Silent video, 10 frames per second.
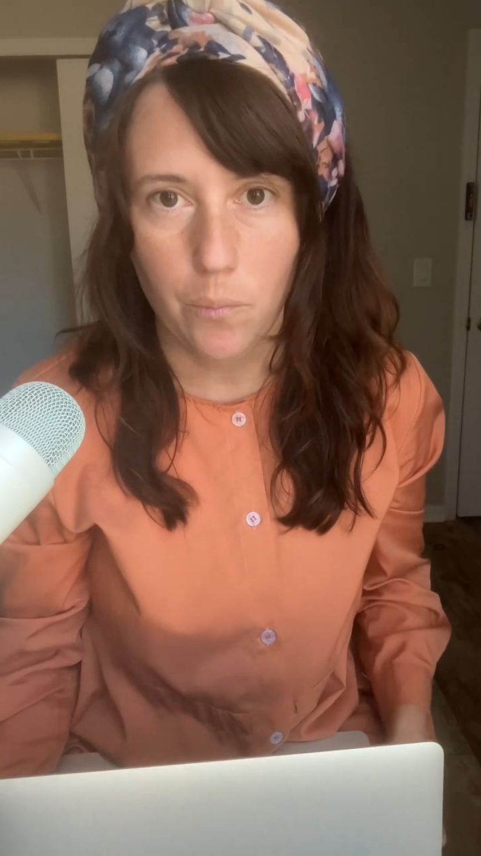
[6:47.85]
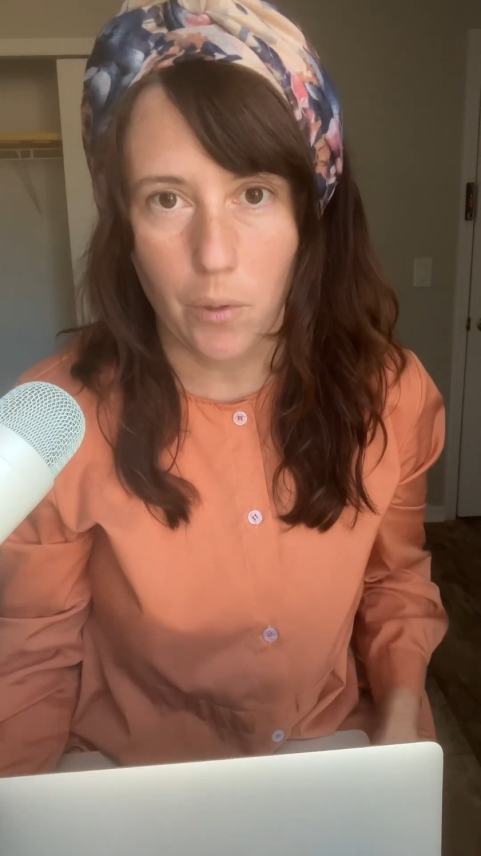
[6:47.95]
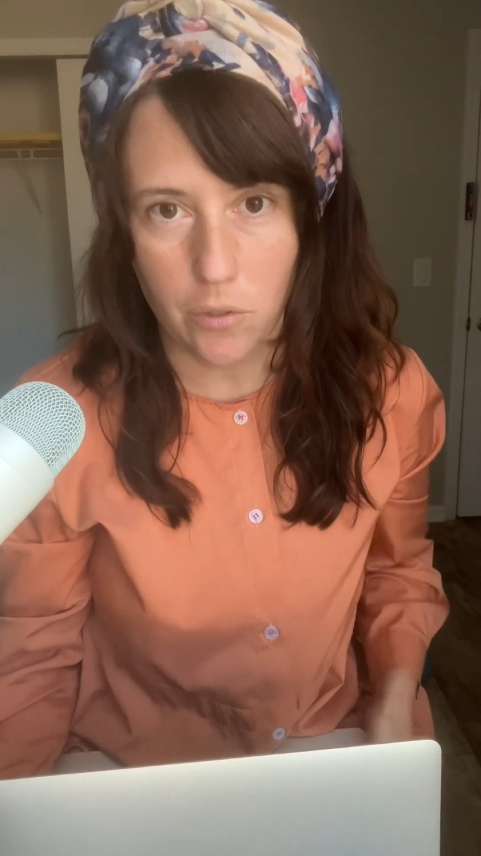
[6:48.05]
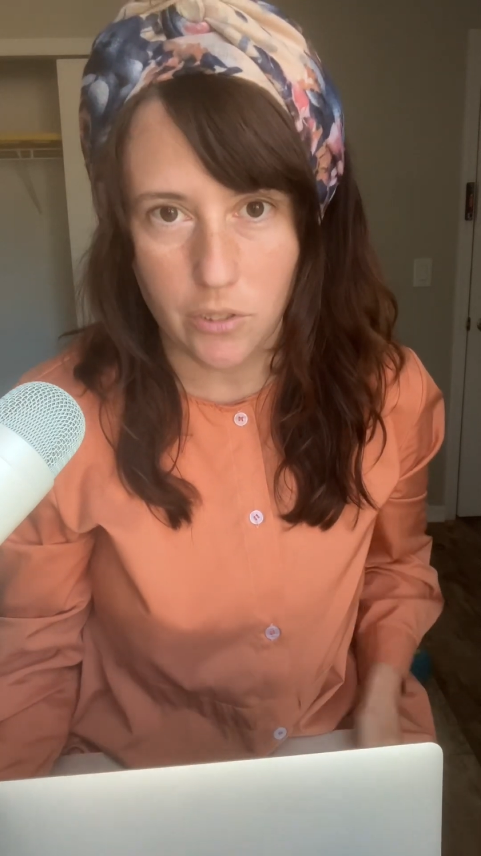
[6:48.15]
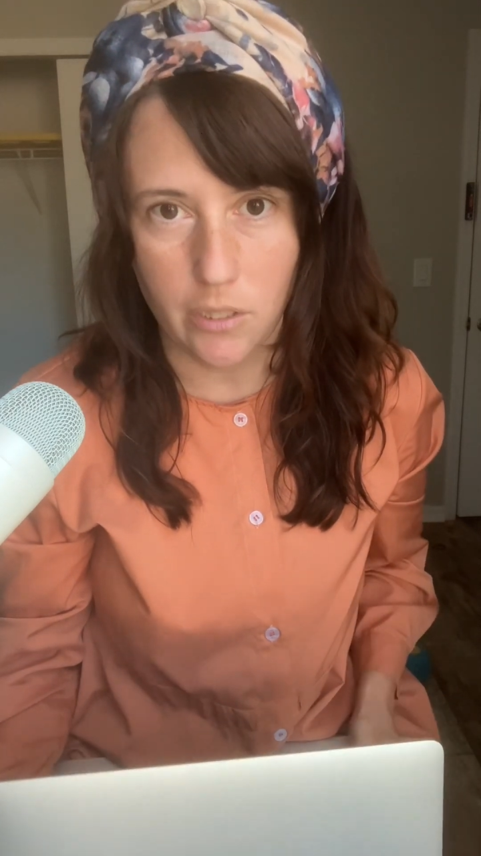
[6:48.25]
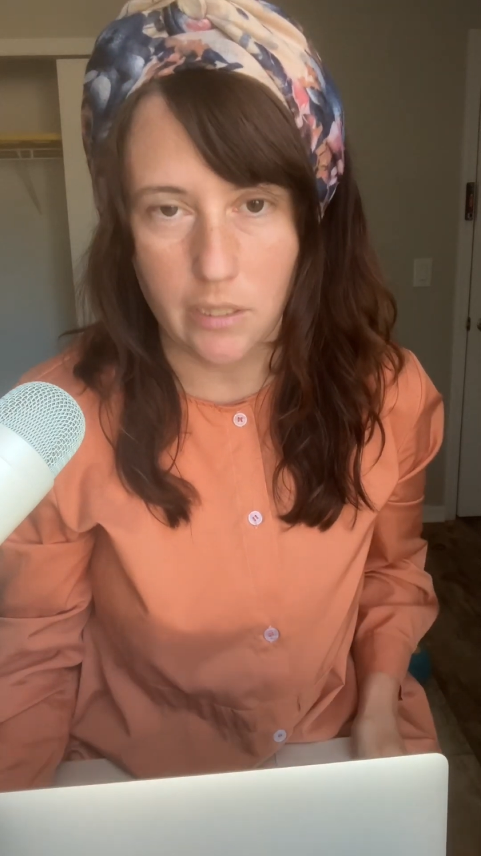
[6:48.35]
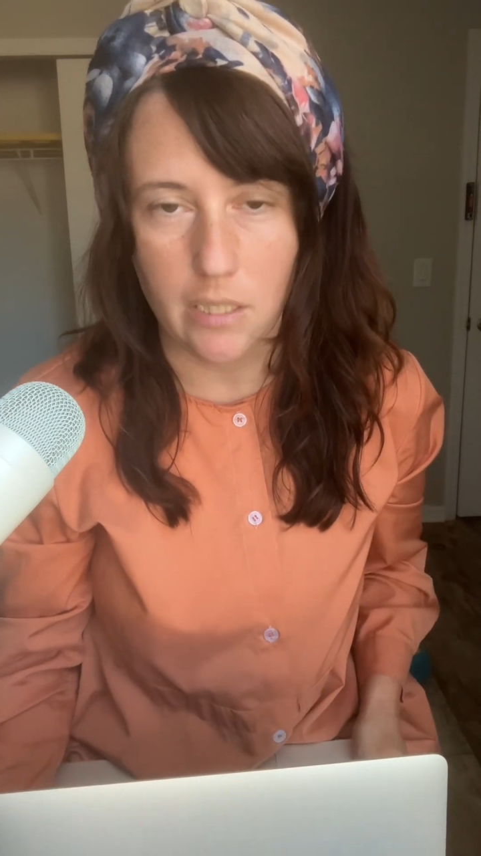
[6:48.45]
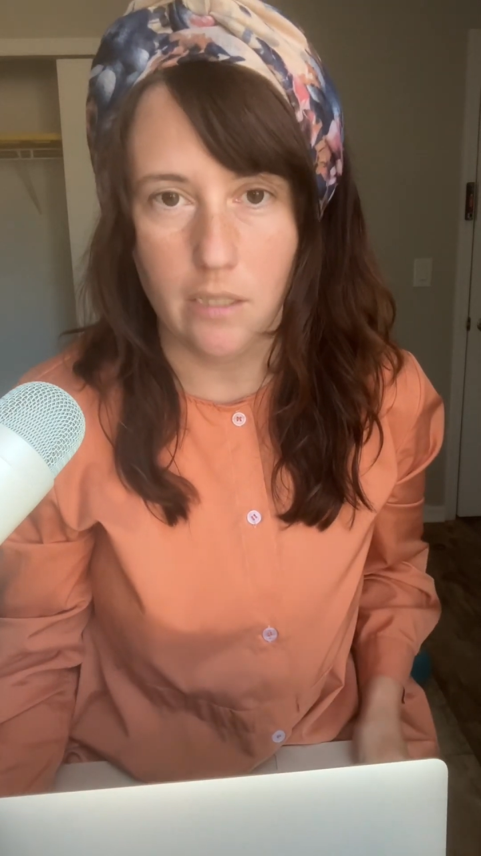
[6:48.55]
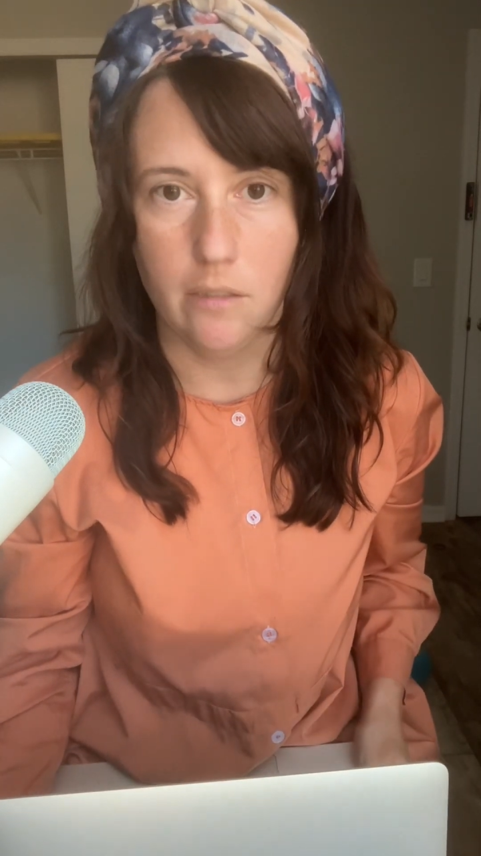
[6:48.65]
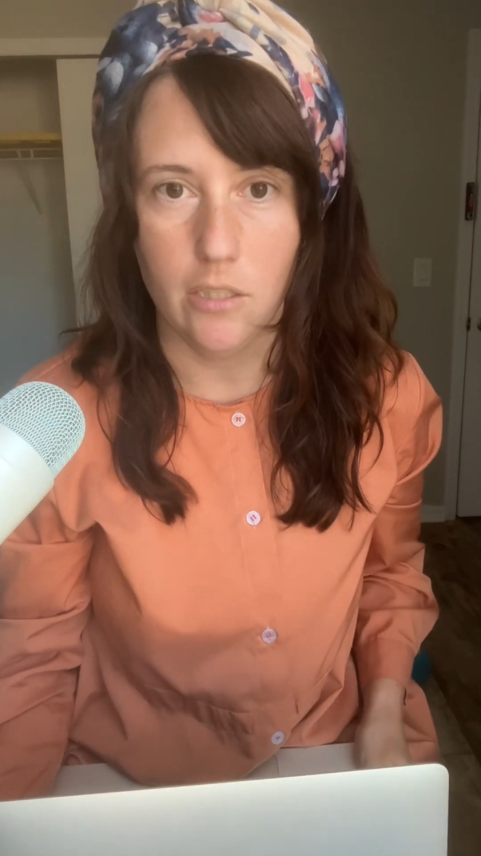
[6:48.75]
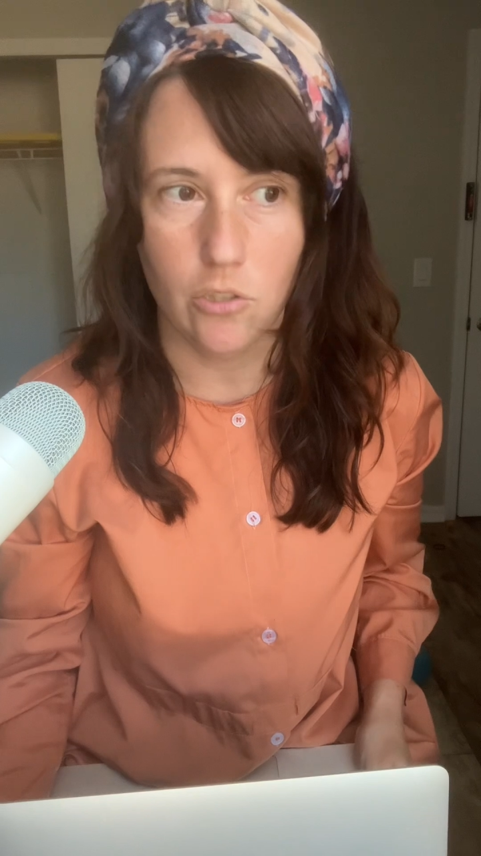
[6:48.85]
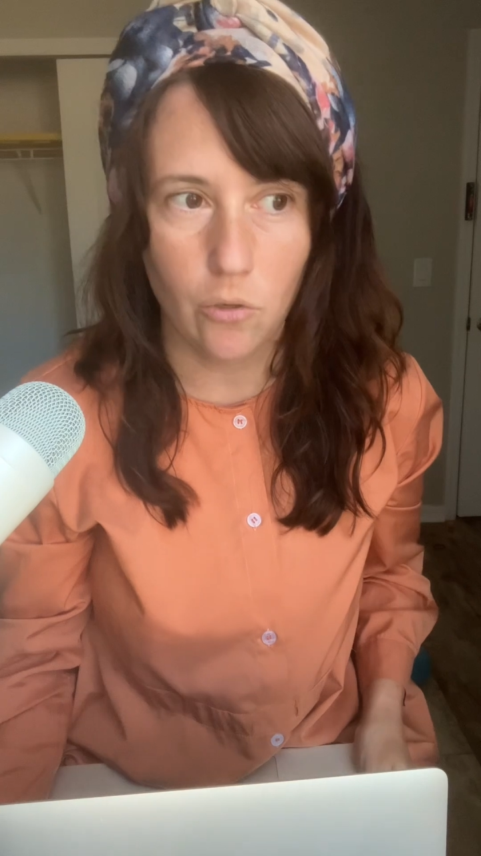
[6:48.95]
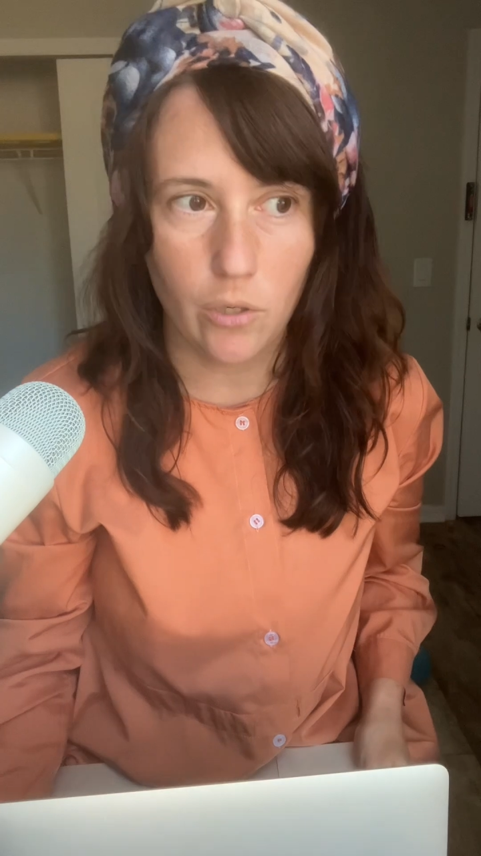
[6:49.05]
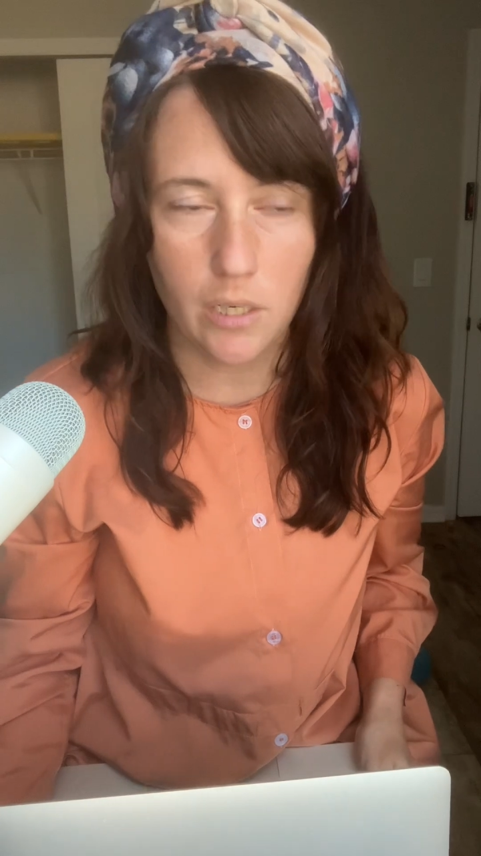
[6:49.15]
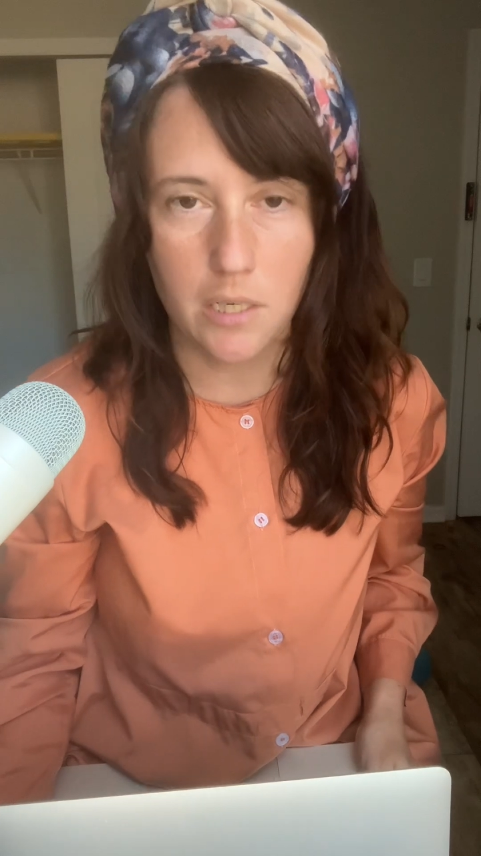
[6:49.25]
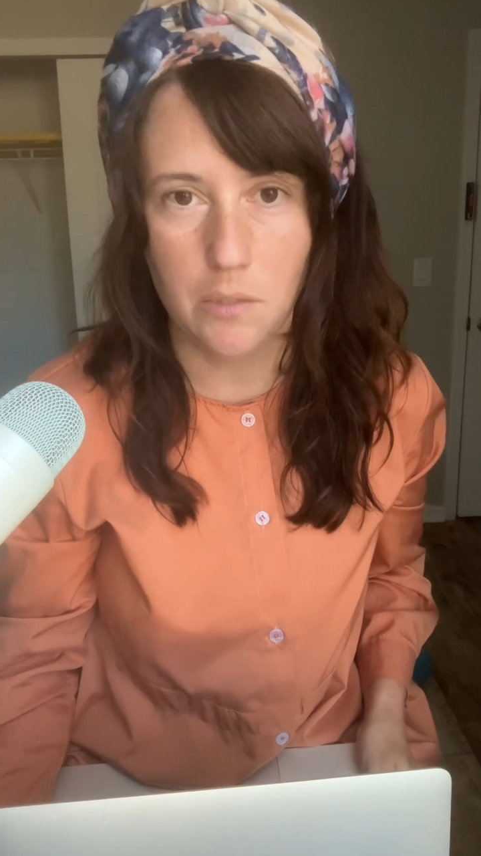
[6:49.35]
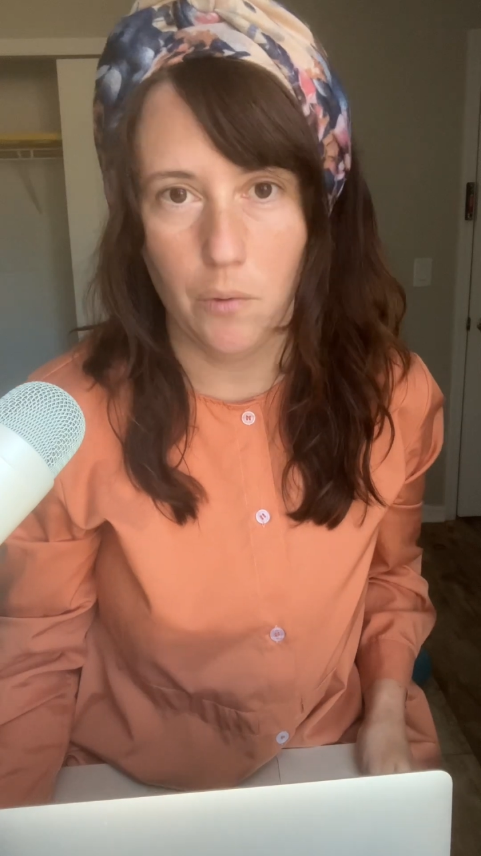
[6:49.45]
personally these stories,